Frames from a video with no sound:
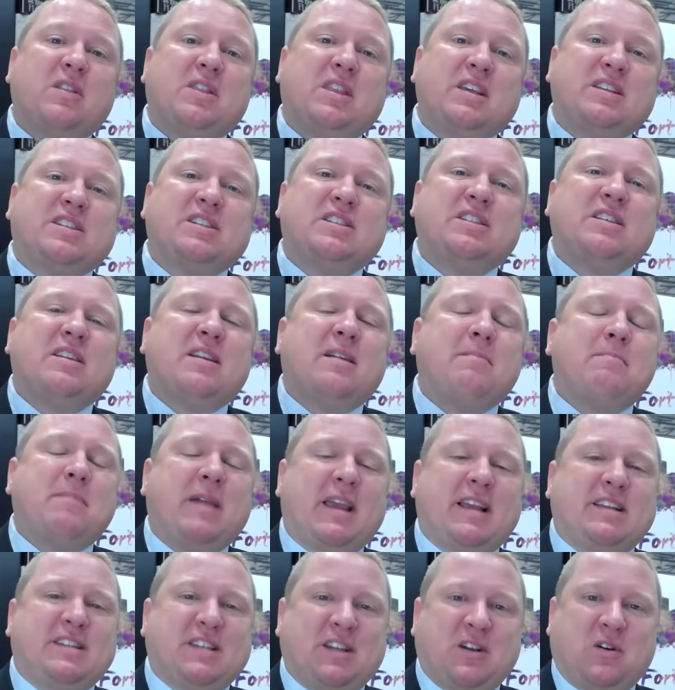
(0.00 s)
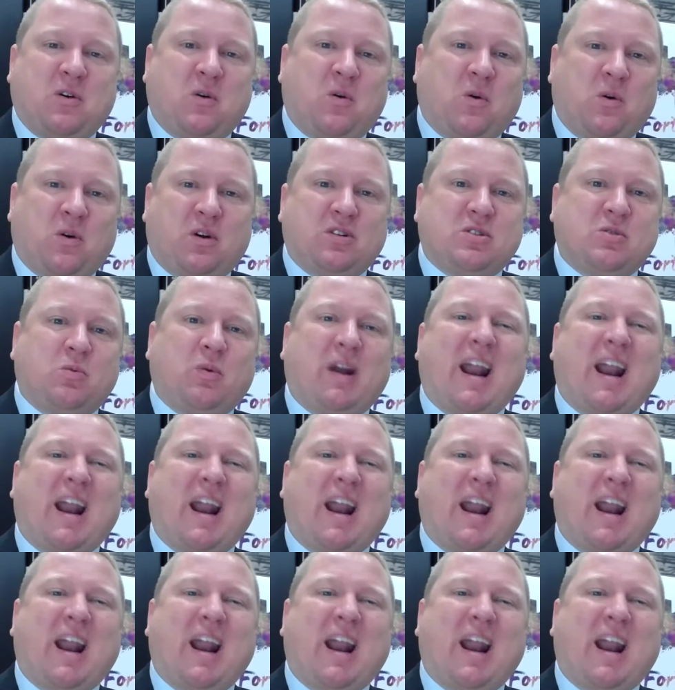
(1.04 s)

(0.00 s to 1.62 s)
this is an amazing course.